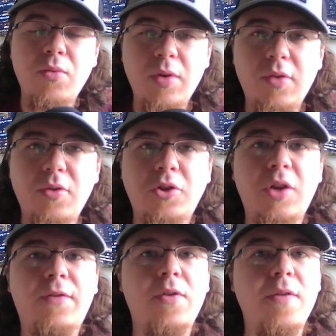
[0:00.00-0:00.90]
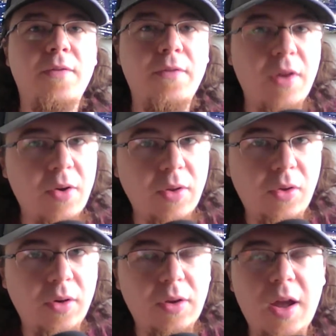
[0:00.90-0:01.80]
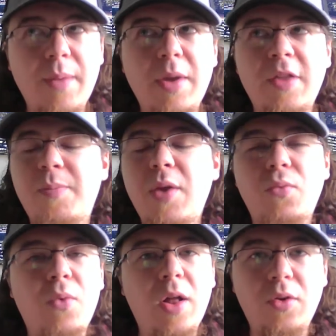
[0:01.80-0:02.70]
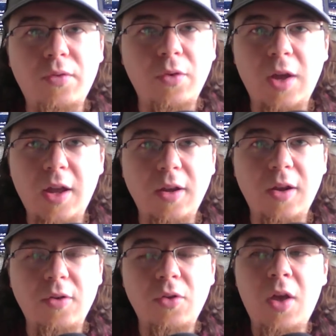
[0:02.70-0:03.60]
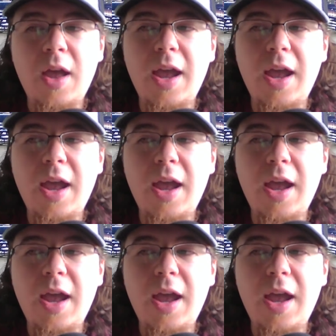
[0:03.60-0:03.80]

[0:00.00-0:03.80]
researching for a very long time. It's been well over 10 years.